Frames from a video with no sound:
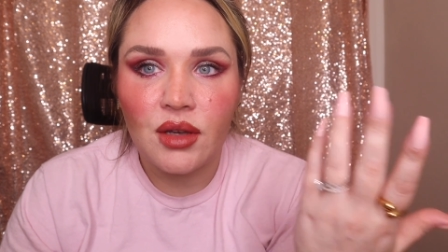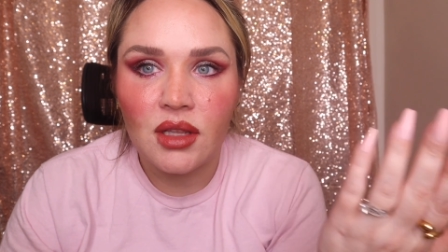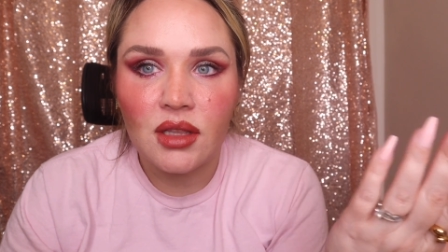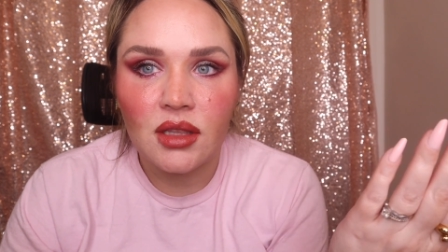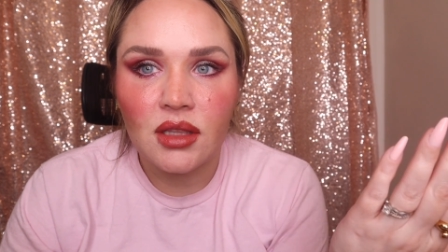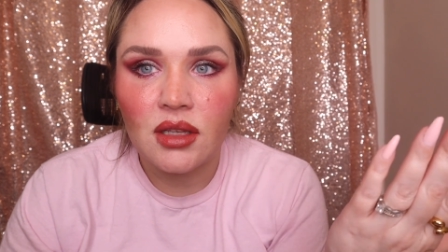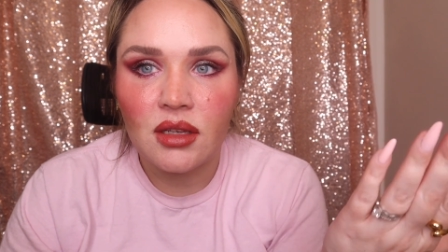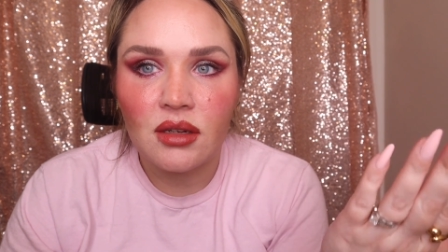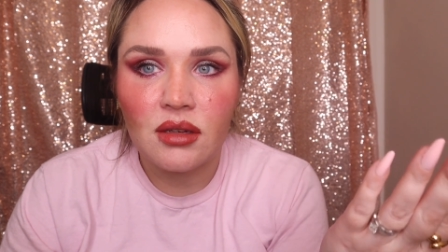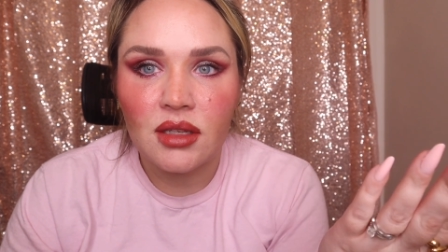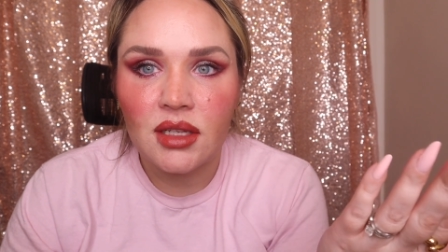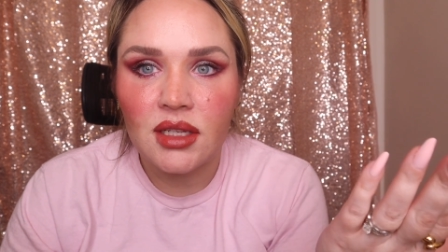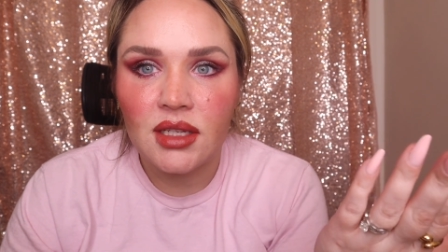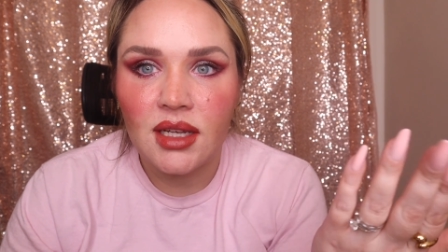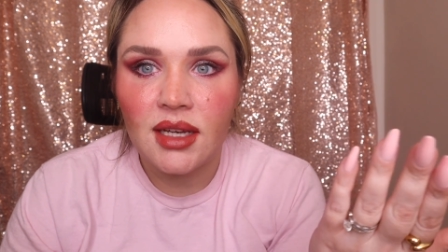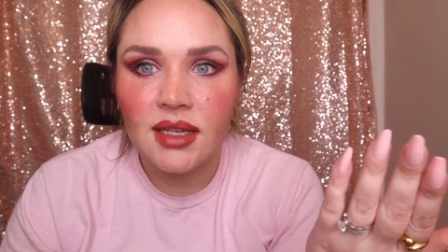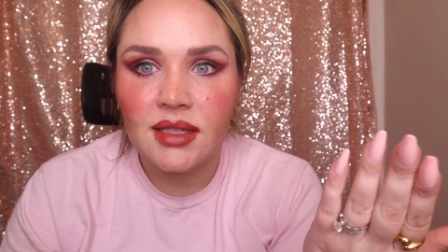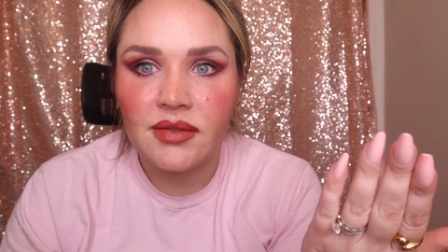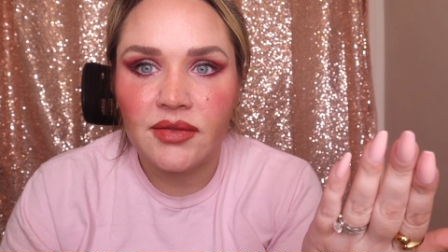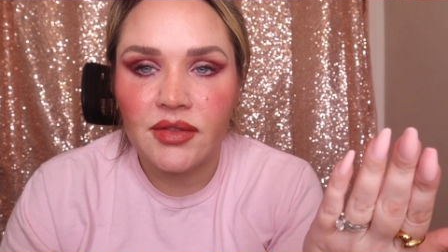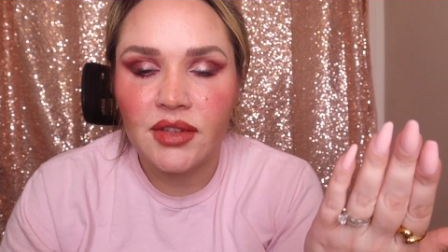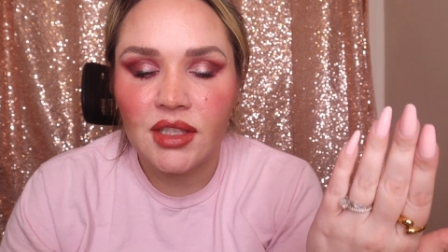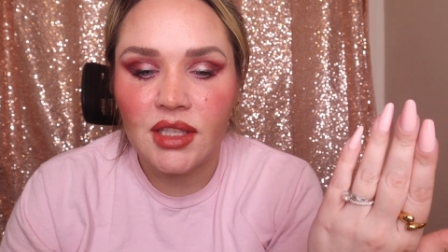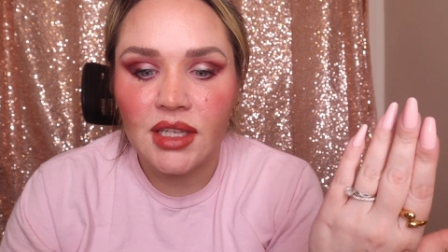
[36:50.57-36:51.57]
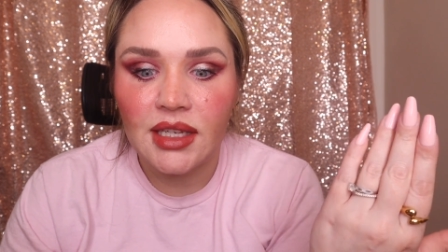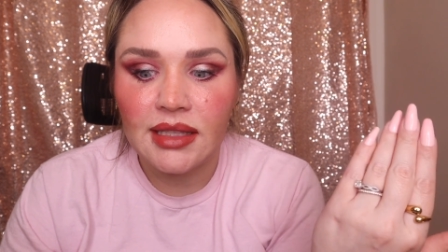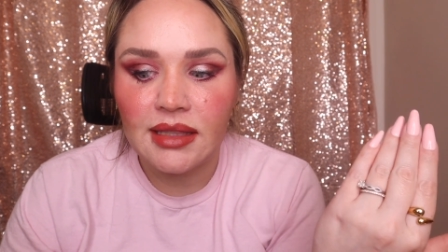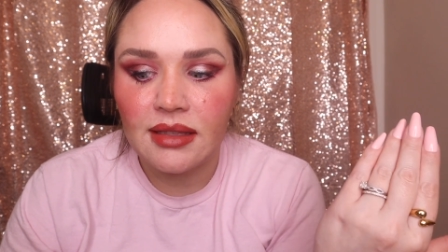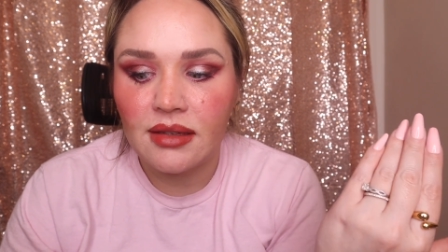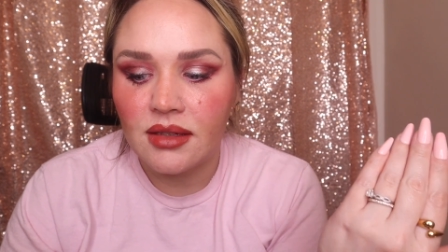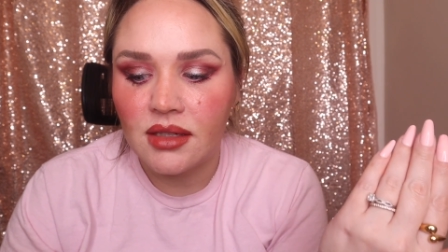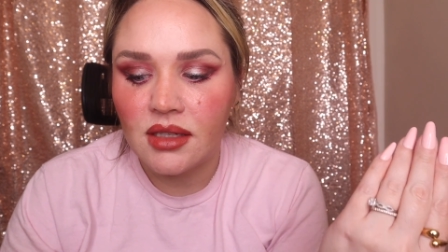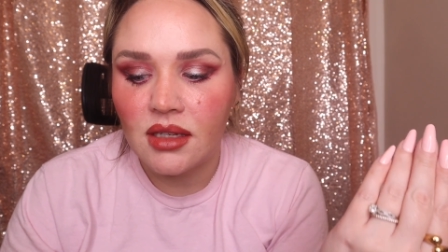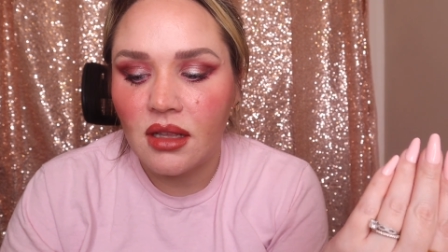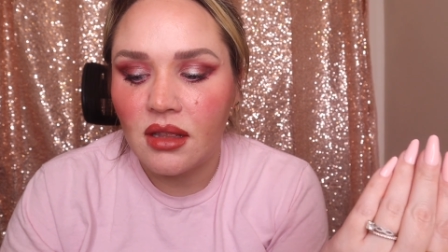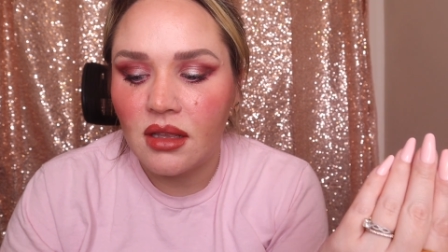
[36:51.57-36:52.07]
It literally does feel like
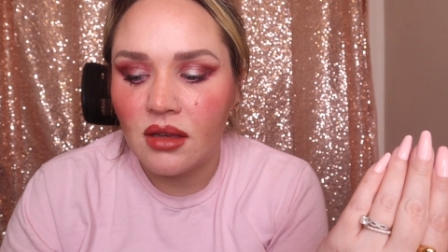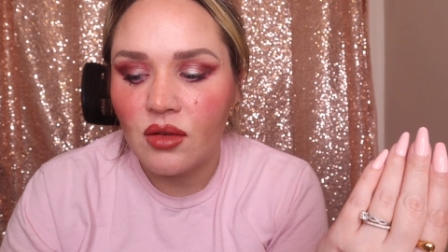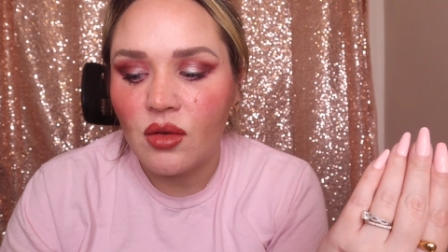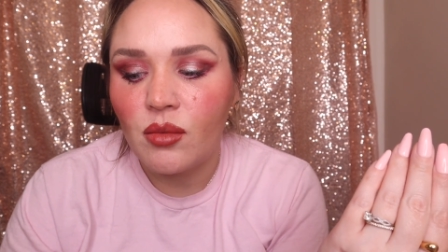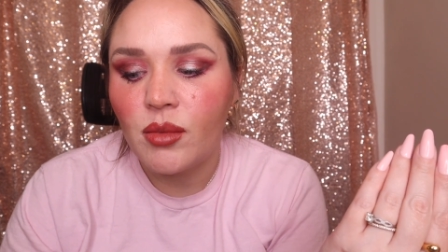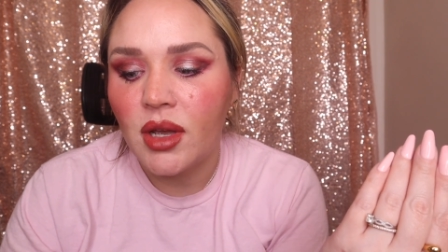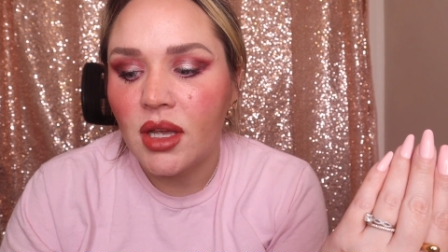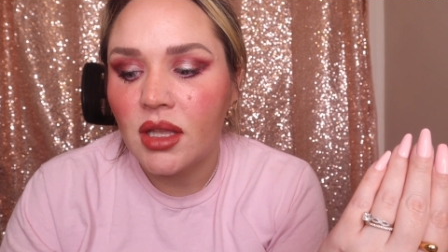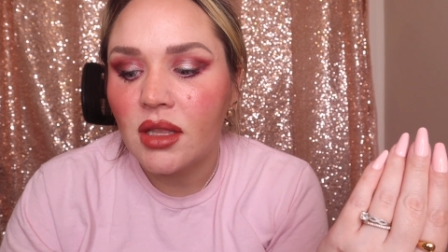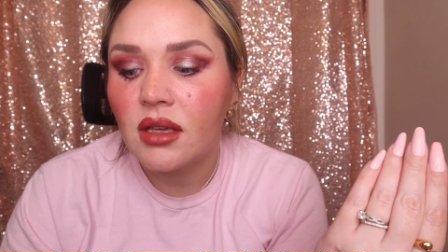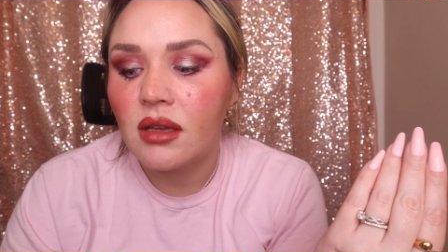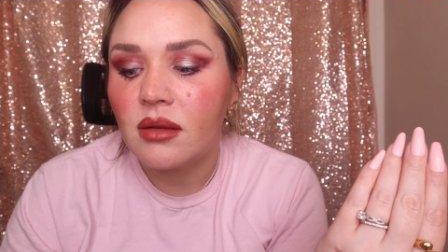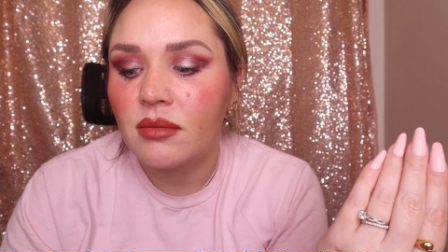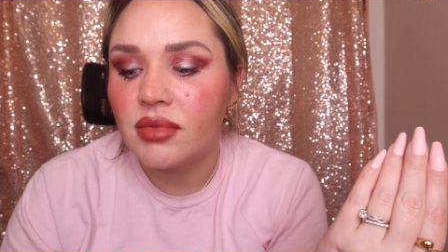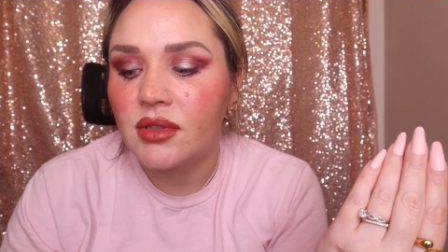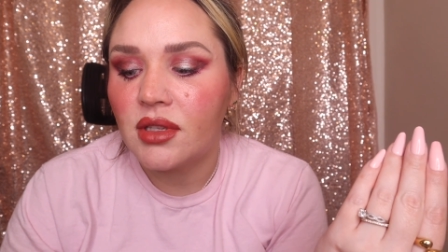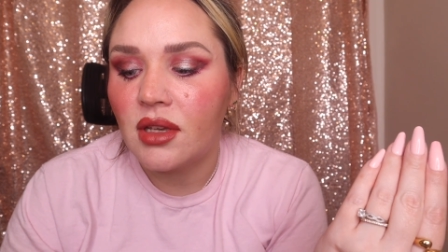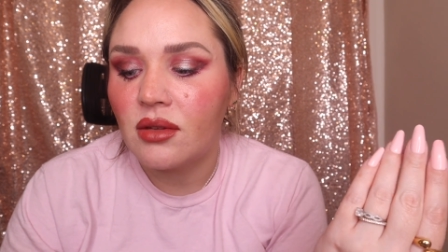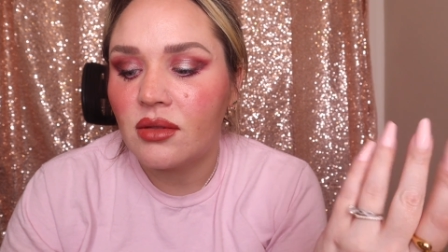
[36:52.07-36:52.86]
there's nothing on my lips.